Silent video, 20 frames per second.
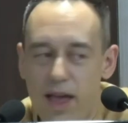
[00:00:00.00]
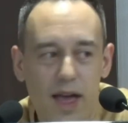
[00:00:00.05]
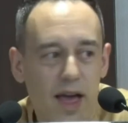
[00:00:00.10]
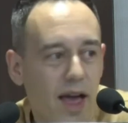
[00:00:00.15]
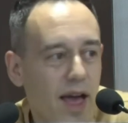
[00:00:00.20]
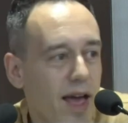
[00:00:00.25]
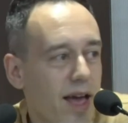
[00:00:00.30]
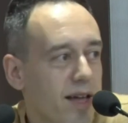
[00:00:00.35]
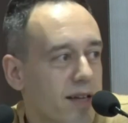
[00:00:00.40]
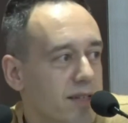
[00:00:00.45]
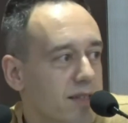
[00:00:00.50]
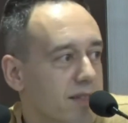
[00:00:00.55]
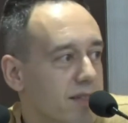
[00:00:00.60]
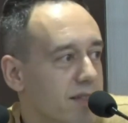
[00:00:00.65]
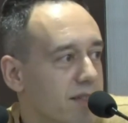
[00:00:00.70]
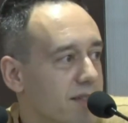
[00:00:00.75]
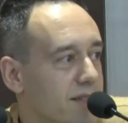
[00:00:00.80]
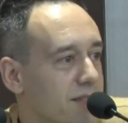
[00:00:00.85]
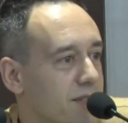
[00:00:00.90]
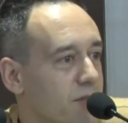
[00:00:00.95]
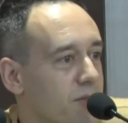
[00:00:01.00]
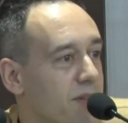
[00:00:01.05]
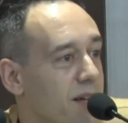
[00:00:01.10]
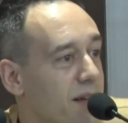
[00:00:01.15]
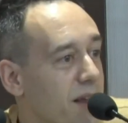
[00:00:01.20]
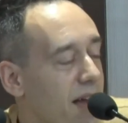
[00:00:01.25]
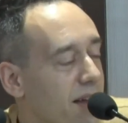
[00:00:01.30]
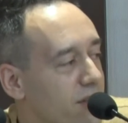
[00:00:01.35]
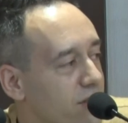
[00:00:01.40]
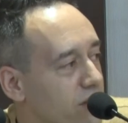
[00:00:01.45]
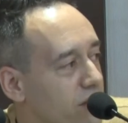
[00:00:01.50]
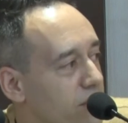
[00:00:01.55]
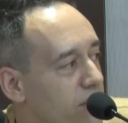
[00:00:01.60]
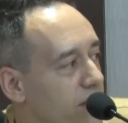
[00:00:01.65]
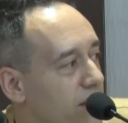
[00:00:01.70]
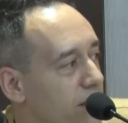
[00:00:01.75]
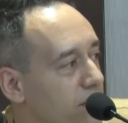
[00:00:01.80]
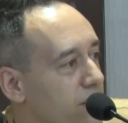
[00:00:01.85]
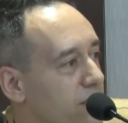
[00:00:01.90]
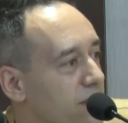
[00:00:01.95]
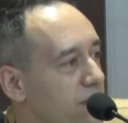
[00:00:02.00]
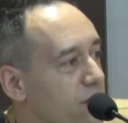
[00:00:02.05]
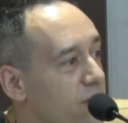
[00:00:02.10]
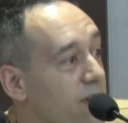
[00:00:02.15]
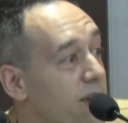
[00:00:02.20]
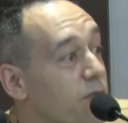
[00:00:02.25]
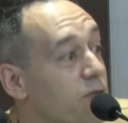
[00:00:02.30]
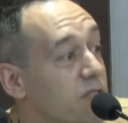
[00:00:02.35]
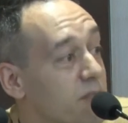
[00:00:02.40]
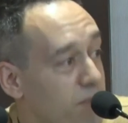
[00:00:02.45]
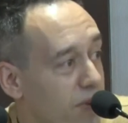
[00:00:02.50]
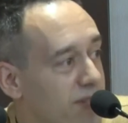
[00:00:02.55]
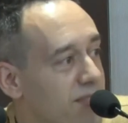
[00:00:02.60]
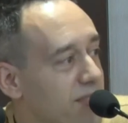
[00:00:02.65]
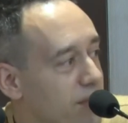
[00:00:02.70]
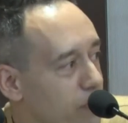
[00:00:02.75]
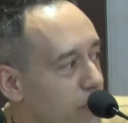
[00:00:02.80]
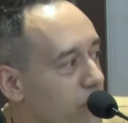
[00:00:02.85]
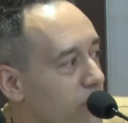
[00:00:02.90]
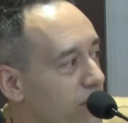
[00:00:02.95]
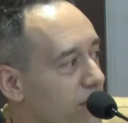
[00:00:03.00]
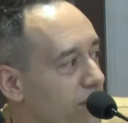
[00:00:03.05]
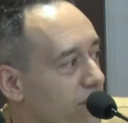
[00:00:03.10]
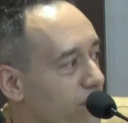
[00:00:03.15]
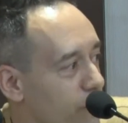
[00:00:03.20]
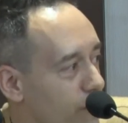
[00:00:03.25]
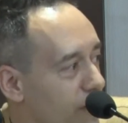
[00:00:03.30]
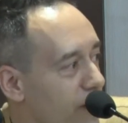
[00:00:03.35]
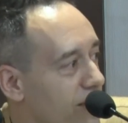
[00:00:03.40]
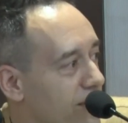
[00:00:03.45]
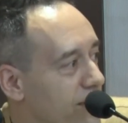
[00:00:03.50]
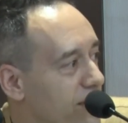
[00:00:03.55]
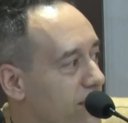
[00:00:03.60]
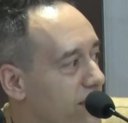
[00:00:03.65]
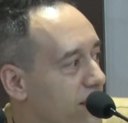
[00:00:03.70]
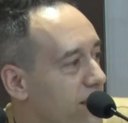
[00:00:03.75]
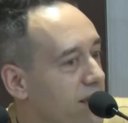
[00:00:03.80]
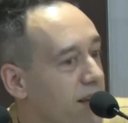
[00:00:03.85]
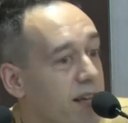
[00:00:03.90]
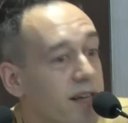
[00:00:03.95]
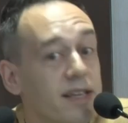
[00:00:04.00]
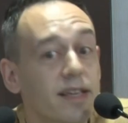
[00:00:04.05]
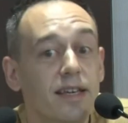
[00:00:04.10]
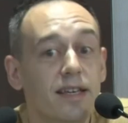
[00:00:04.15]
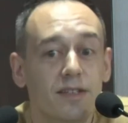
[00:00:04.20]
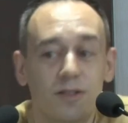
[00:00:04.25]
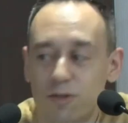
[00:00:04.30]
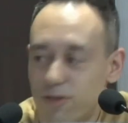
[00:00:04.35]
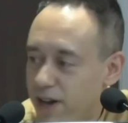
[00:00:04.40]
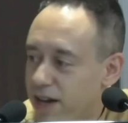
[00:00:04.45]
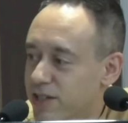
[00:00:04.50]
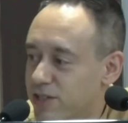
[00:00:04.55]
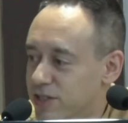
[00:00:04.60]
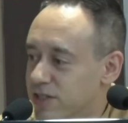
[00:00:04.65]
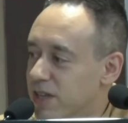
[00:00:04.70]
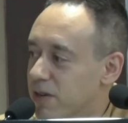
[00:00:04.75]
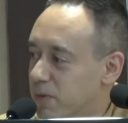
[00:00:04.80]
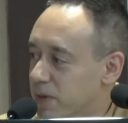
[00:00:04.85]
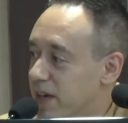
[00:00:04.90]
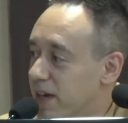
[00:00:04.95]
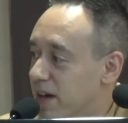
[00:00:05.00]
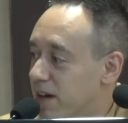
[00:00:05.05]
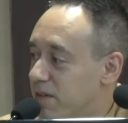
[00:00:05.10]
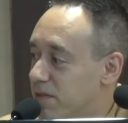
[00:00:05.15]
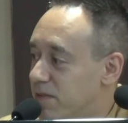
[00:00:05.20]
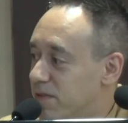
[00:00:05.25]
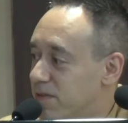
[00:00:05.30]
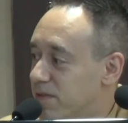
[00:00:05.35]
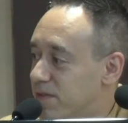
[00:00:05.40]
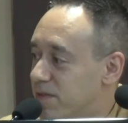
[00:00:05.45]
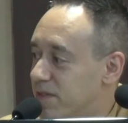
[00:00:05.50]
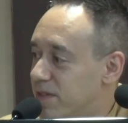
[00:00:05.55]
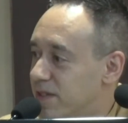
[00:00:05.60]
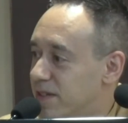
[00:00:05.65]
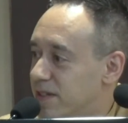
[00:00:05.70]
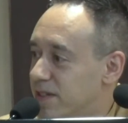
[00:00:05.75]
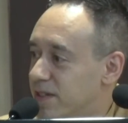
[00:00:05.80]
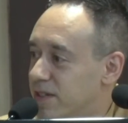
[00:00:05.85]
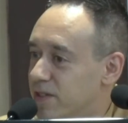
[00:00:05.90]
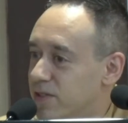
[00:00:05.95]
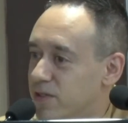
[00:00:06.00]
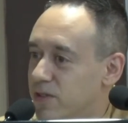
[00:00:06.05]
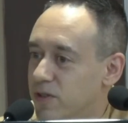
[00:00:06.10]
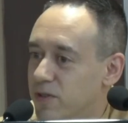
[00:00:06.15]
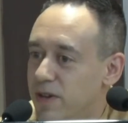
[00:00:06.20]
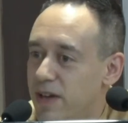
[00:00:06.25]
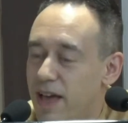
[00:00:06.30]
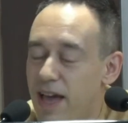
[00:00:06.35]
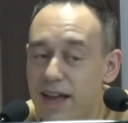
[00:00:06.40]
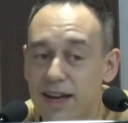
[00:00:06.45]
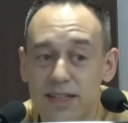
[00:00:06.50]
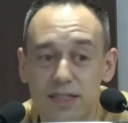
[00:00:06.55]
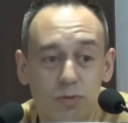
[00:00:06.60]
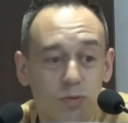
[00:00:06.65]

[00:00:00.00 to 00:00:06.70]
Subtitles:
And so that actually becomes a great responsibility for us in any interaction that we have, And it's